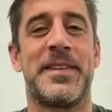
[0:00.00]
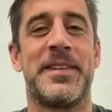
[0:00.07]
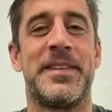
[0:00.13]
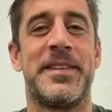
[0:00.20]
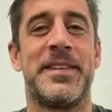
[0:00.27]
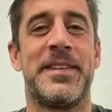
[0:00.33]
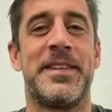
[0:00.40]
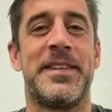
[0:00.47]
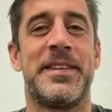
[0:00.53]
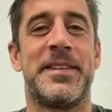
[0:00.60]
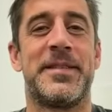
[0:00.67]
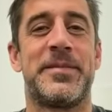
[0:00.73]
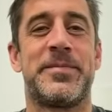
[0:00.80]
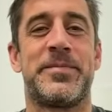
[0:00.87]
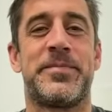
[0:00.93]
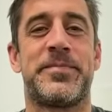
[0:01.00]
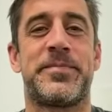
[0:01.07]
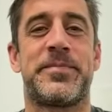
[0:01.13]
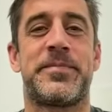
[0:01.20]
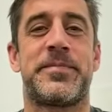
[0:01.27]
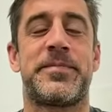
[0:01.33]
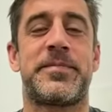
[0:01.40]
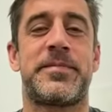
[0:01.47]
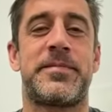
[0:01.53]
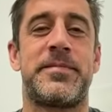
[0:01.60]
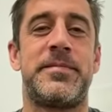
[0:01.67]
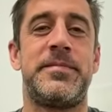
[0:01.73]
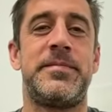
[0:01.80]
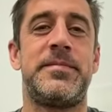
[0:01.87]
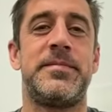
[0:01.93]

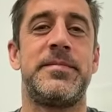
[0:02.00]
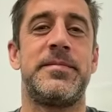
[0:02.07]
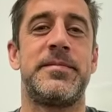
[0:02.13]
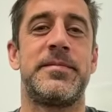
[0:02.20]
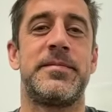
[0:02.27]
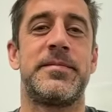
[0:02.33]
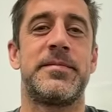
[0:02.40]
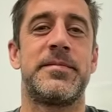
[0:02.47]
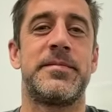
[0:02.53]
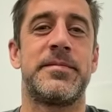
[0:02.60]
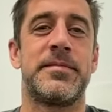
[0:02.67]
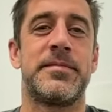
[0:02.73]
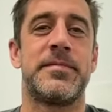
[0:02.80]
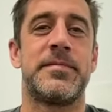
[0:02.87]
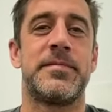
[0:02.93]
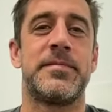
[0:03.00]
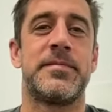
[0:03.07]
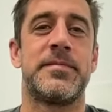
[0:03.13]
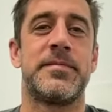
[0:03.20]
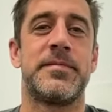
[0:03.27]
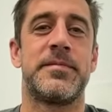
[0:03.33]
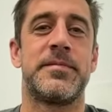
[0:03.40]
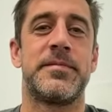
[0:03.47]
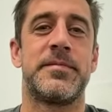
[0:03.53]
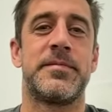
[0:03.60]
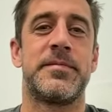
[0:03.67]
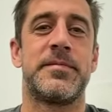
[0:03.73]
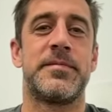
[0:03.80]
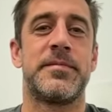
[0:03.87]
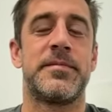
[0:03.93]

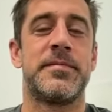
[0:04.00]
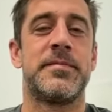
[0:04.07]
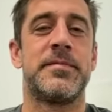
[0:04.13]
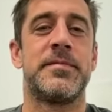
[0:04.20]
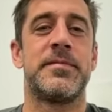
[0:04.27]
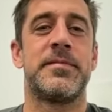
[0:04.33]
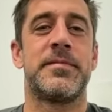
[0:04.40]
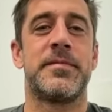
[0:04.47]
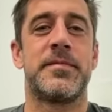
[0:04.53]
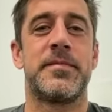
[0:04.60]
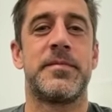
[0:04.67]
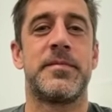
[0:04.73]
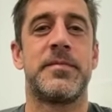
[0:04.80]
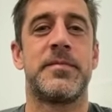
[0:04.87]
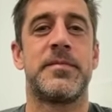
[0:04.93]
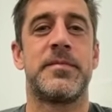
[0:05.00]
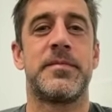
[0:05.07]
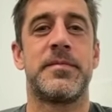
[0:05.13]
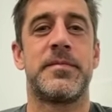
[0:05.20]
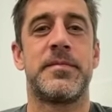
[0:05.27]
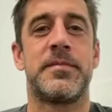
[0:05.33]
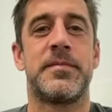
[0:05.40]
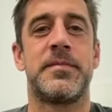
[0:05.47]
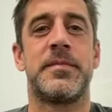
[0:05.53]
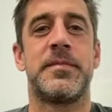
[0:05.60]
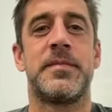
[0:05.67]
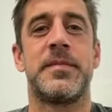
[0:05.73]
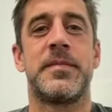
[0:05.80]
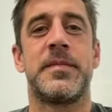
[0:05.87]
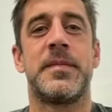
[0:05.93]

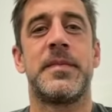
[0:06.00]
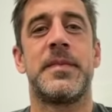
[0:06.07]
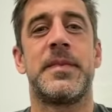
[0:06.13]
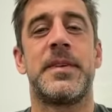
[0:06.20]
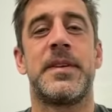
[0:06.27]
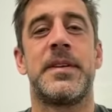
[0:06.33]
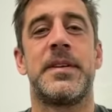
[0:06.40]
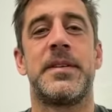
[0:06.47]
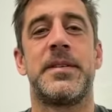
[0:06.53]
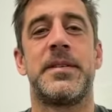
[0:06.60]
The person shown says nothing.